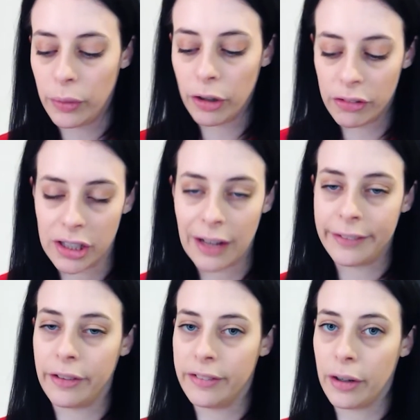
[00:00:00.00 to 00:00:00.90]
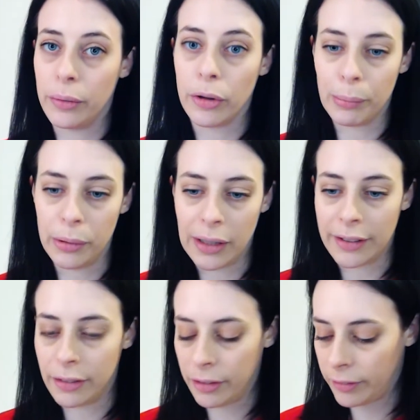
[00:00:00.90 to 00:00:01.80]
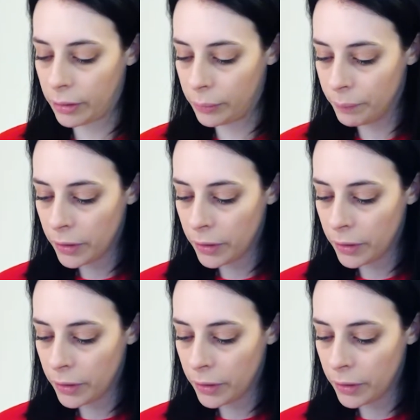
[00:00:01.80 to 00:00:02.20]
the orange cladding on its own, or the blue cladding on its own.